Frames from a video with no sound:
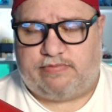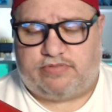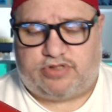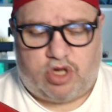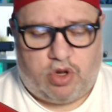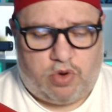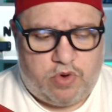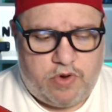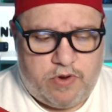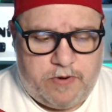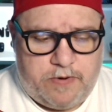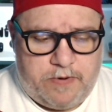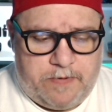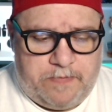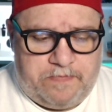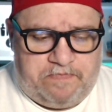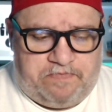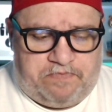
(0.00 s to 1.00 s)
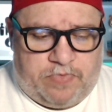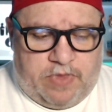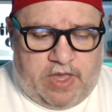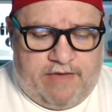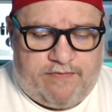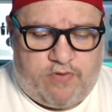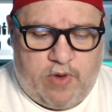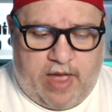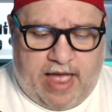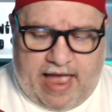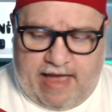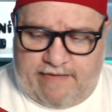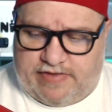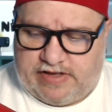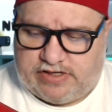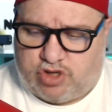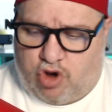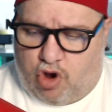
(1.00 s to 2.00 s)
So if you have
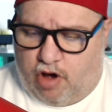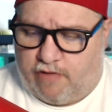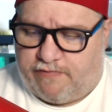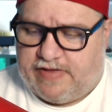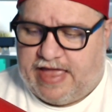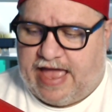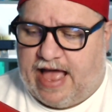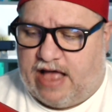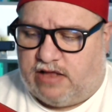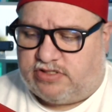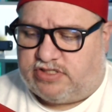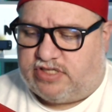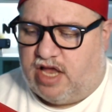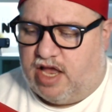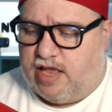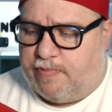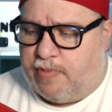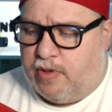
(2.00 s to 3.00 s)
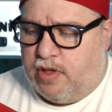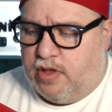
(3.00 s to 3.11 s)
this coffee house type